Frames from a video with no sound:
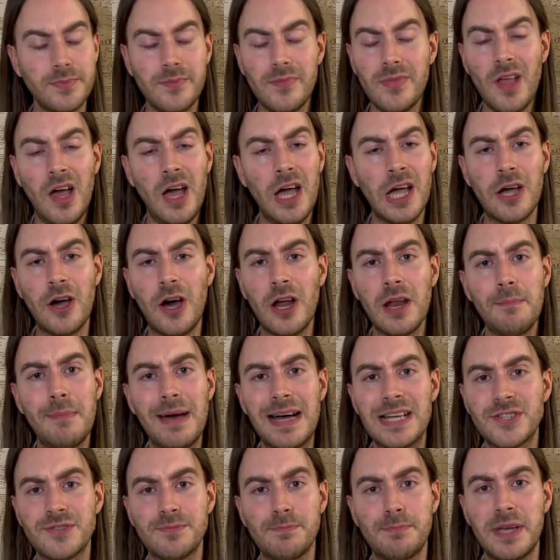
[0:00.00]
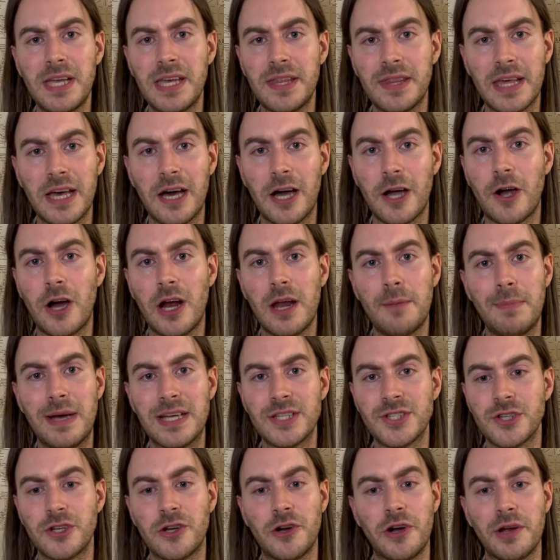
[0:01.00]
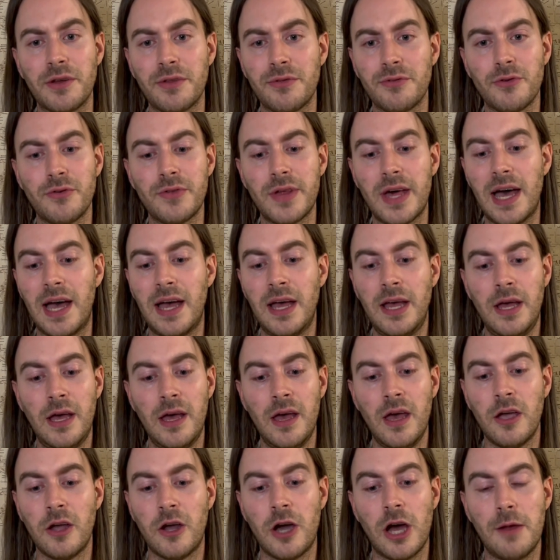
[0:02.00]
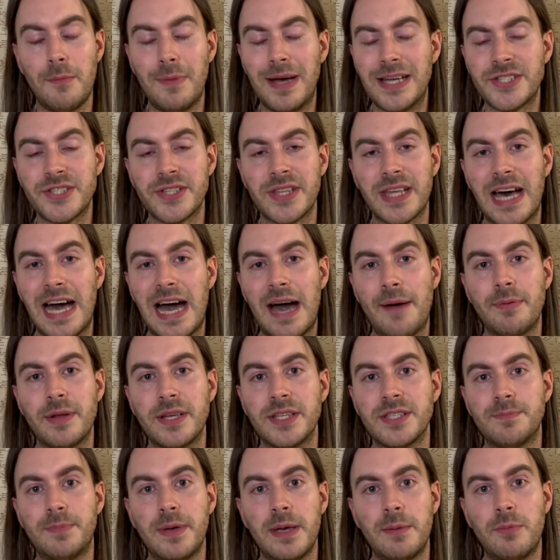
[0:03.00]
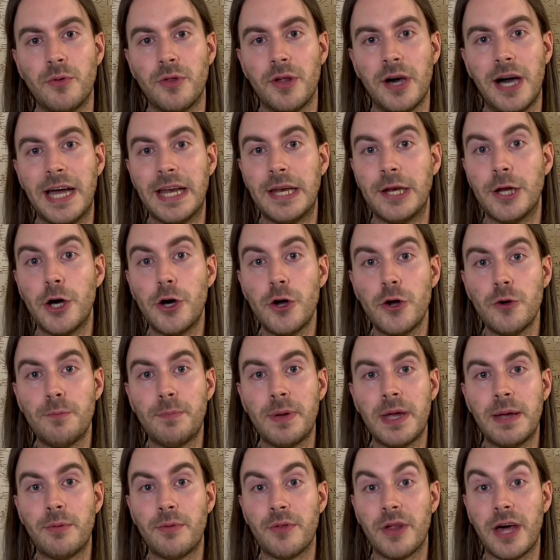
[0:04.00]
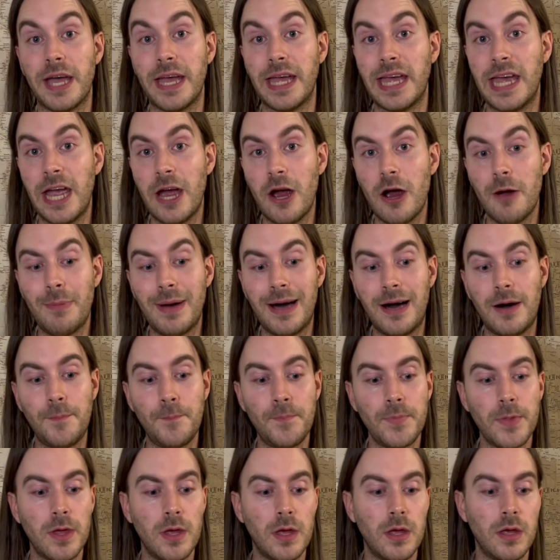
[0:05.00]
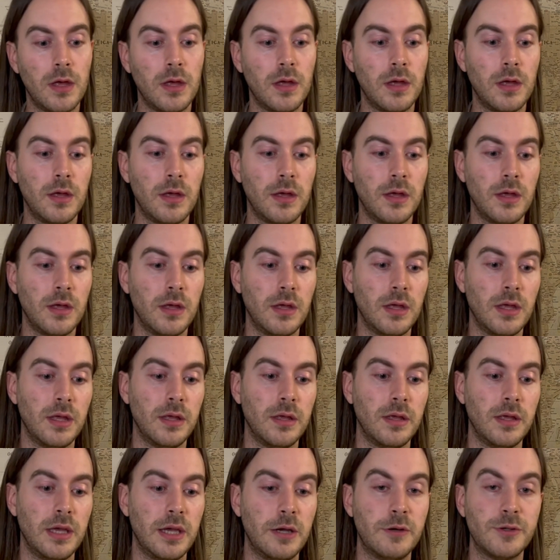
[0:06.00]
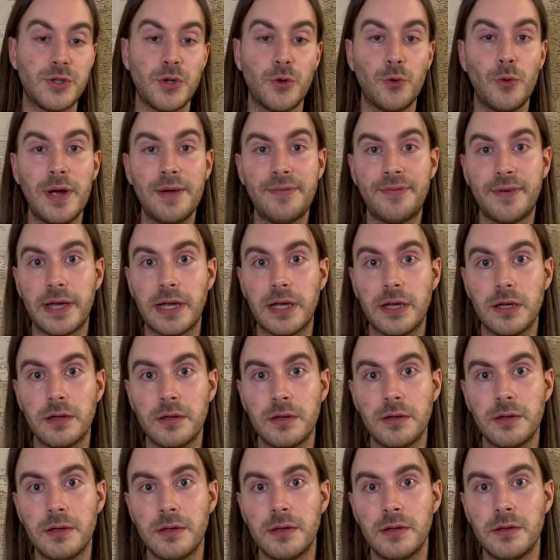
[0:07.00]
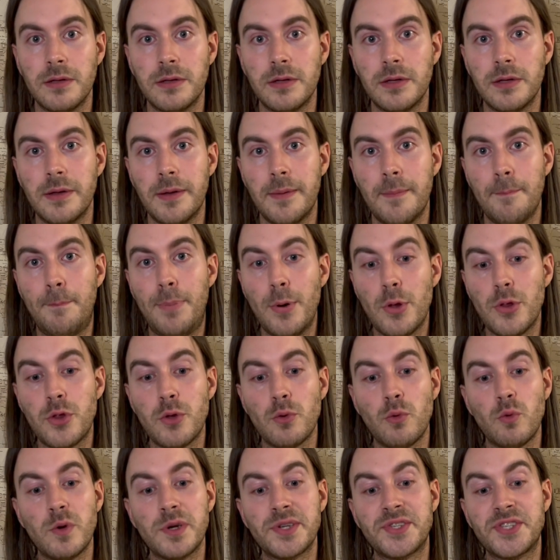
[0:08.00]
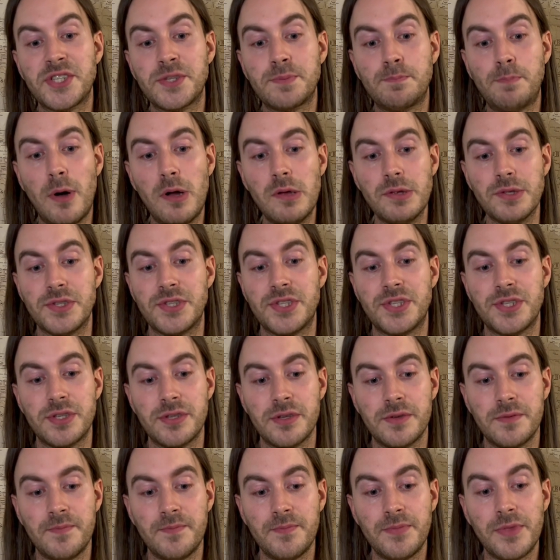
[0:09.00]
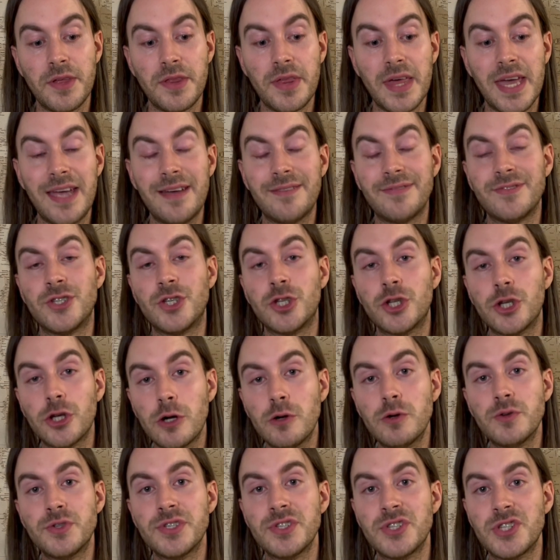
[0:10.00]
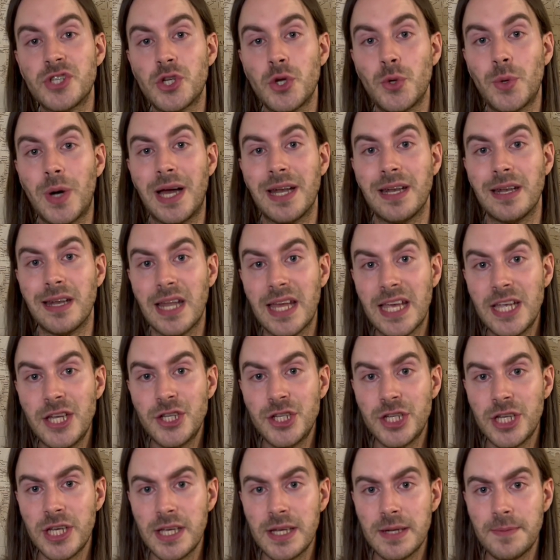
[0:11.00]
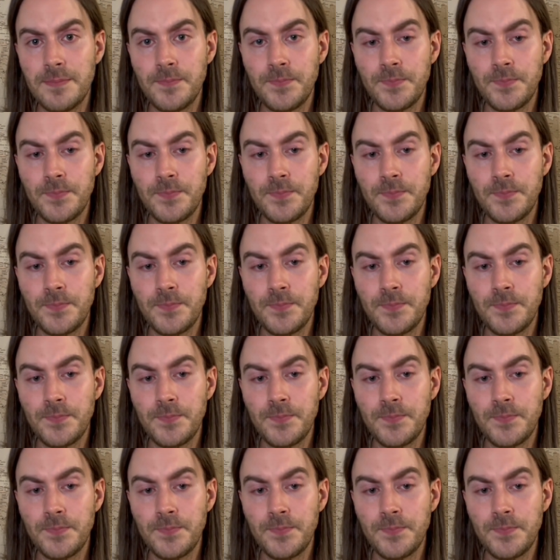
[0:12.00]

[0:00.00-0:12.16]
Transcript: I can't imagine being there. I can't imagine going through that. Can't imagine that happening to people that I know, people that I care about. It was horrific. But the response that they have chosen to unleash here